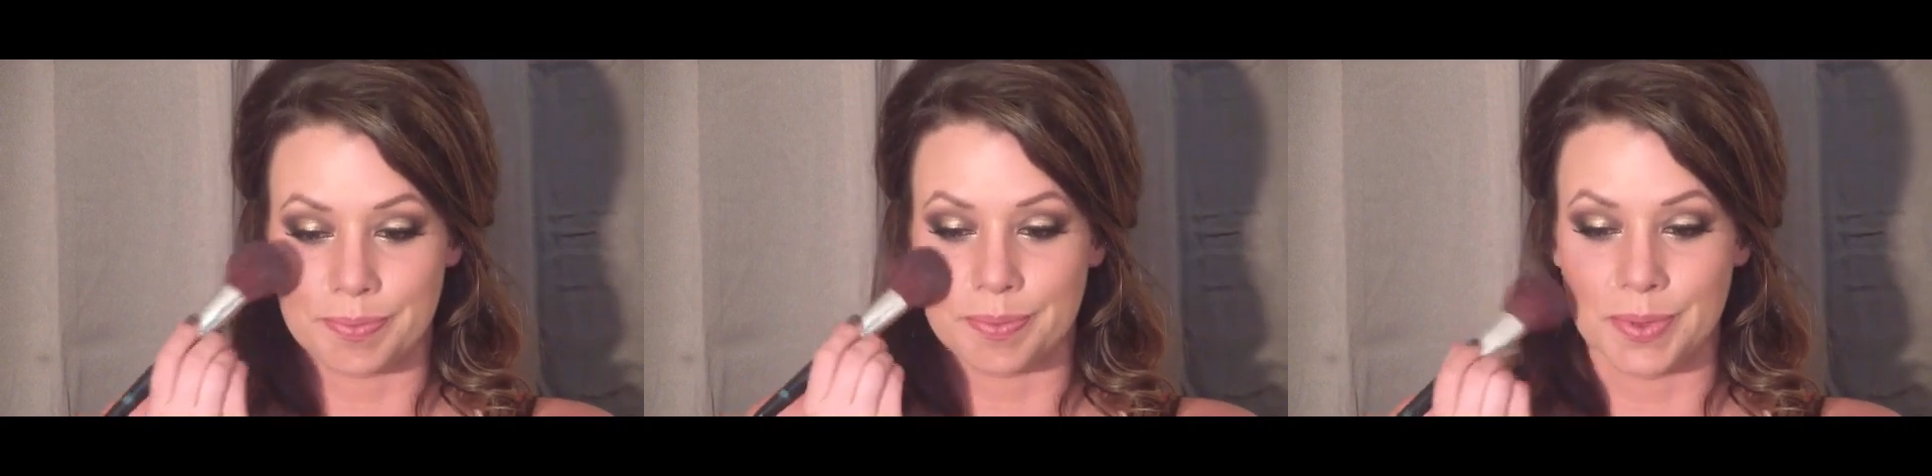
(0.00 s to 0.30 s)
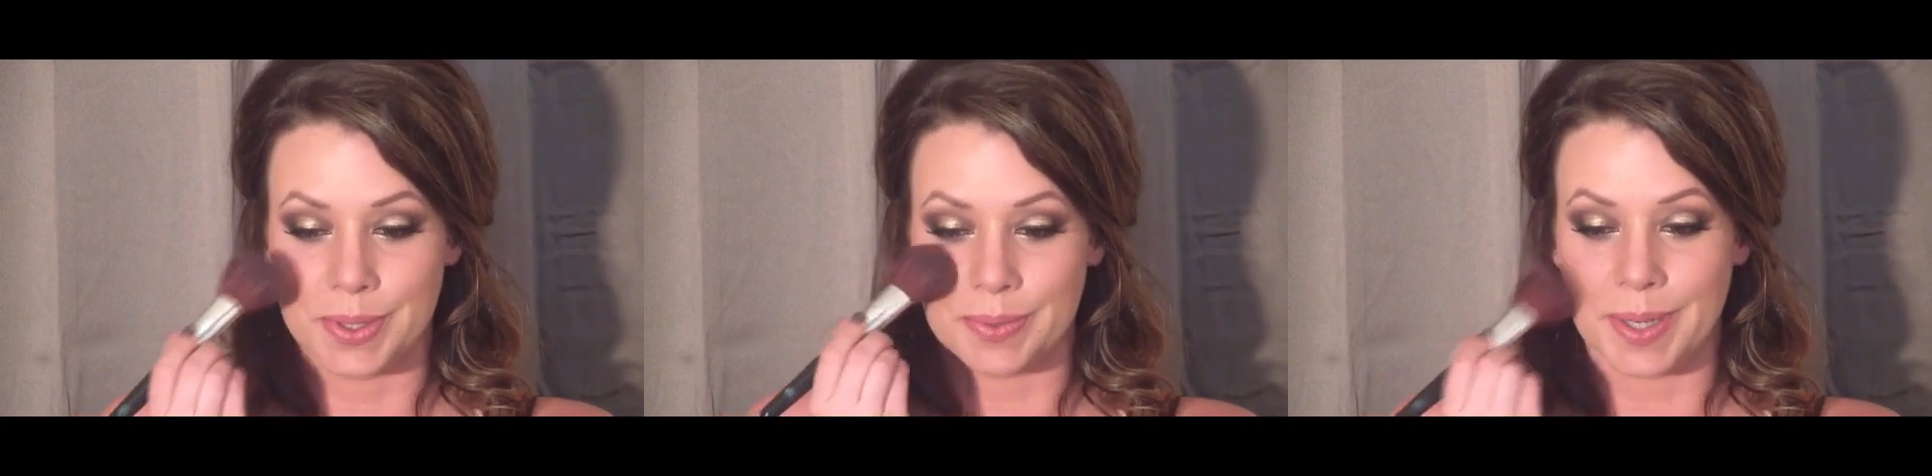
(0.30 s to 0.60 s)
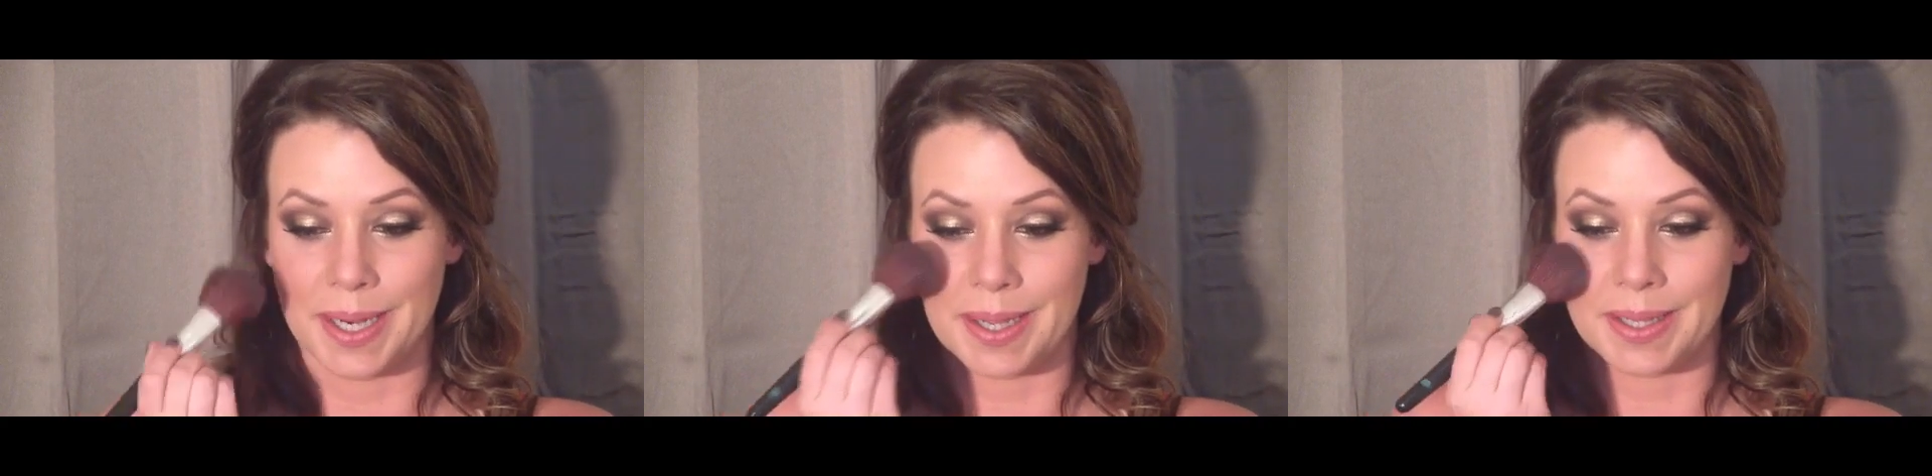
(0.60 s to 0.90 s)
put it
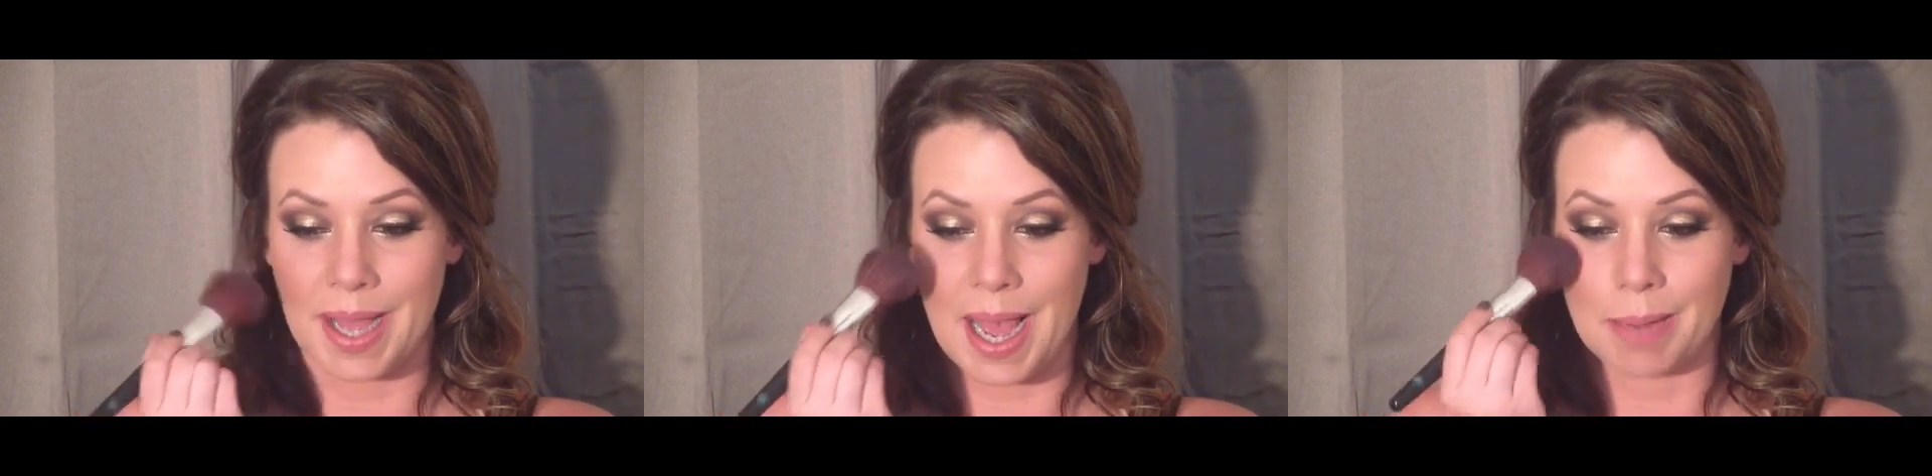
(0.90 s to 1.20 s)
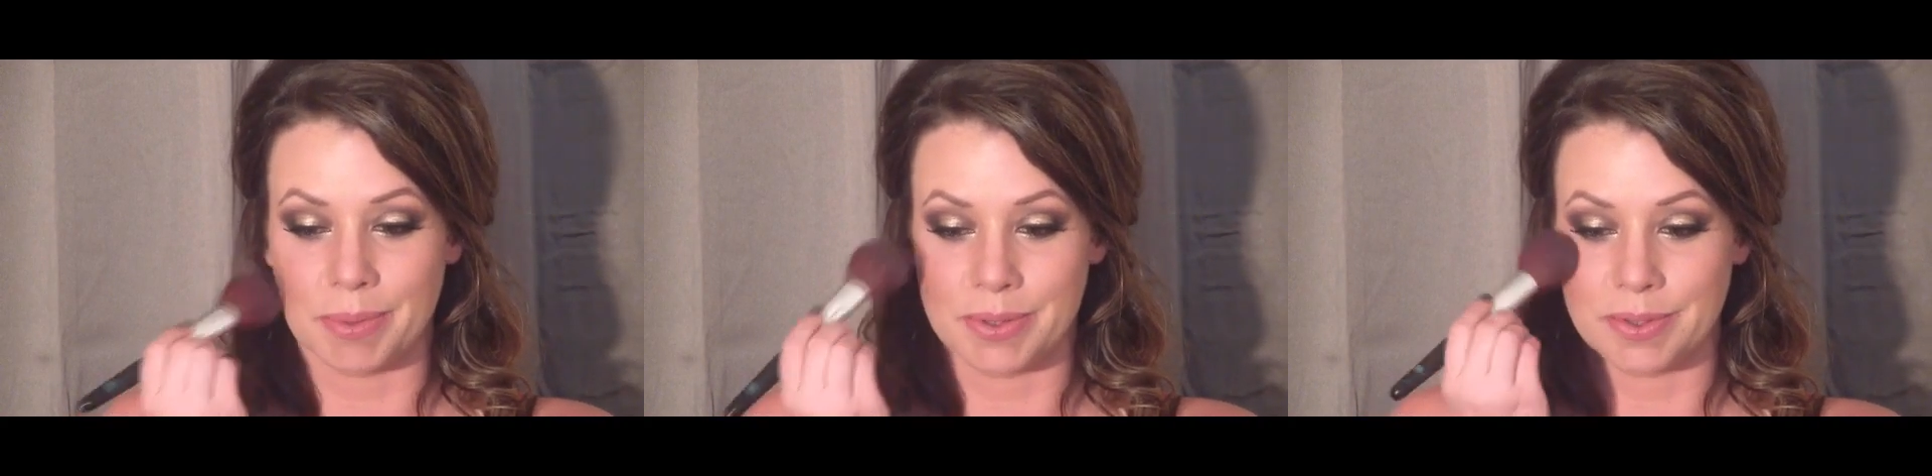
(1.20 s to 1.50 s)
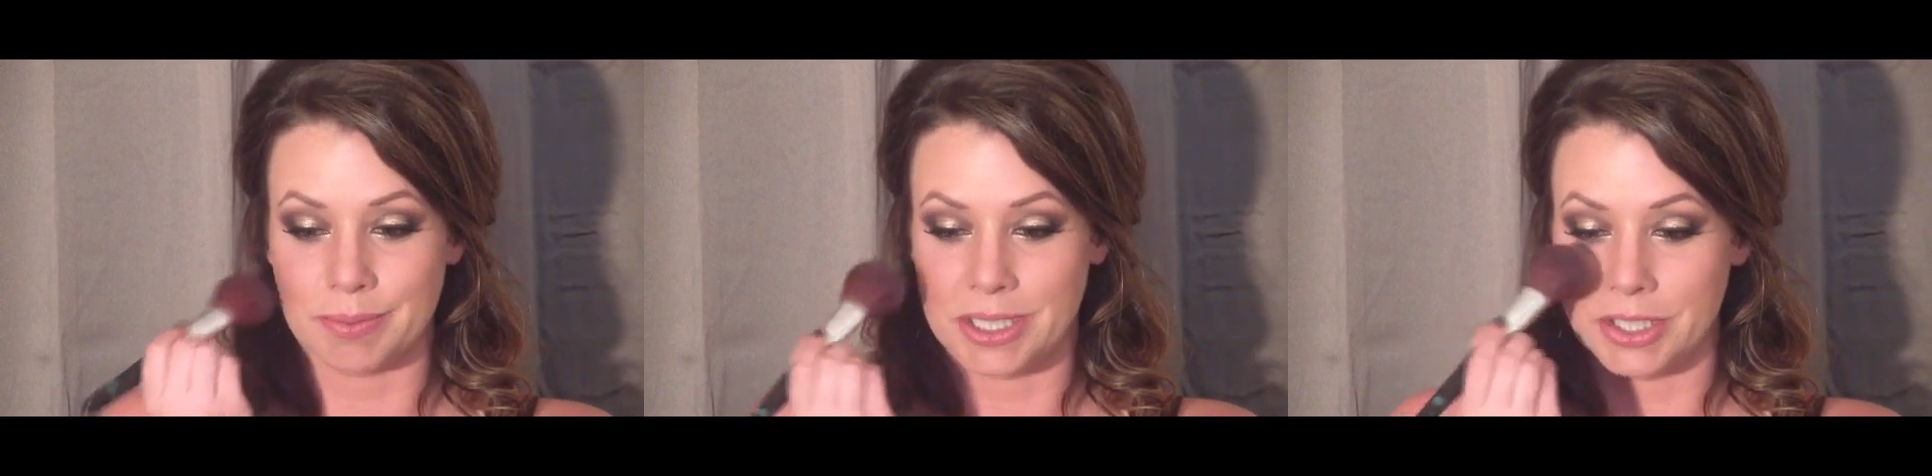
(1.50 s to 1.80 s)
right on the apples
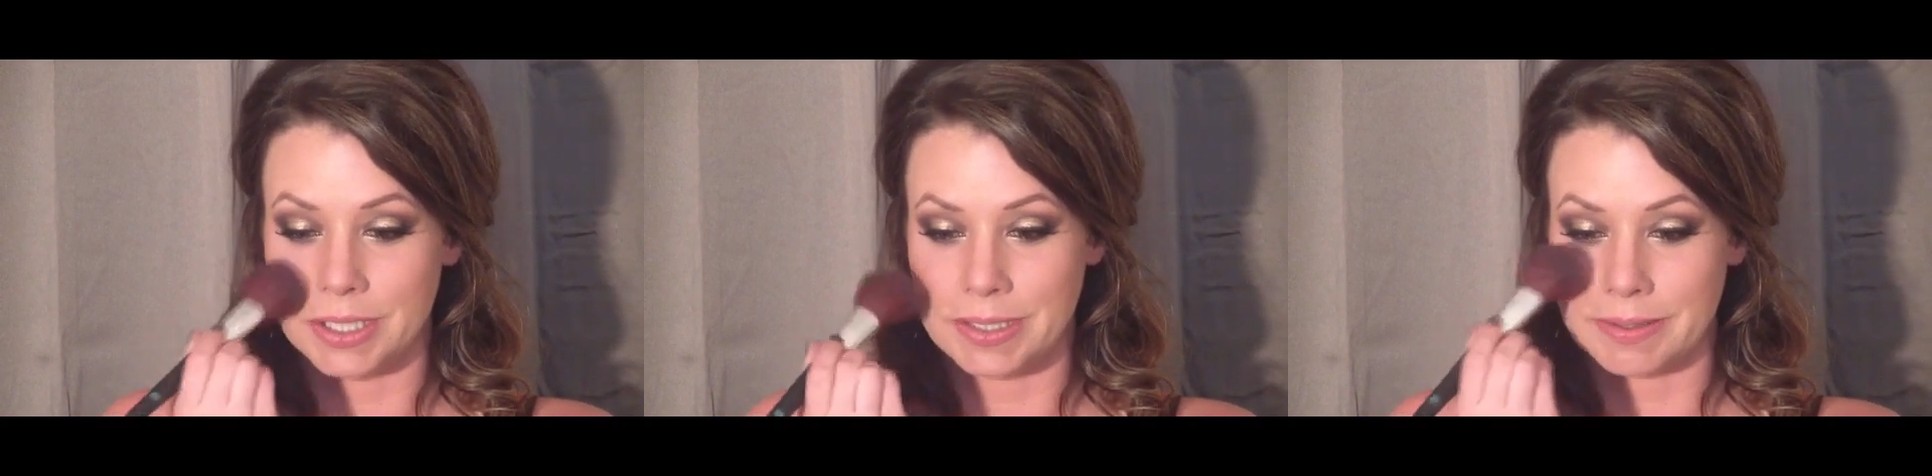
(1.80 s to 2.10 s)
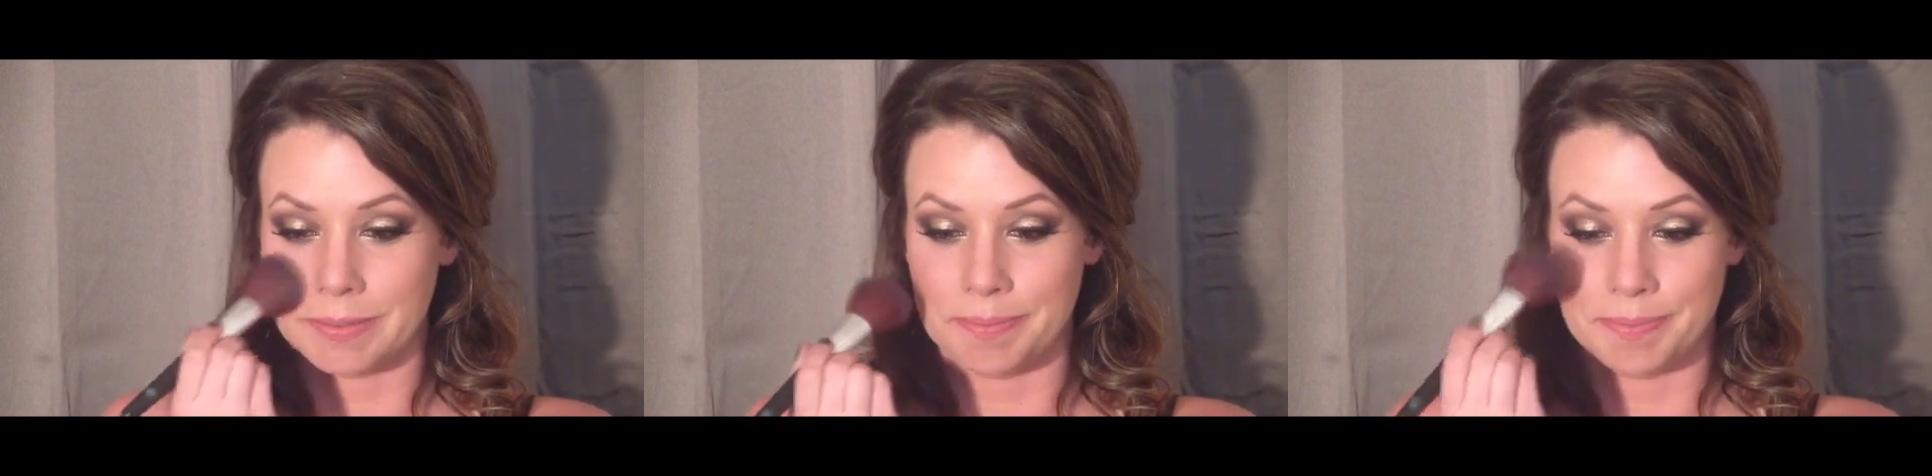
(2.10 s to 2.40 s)
of my cheeks.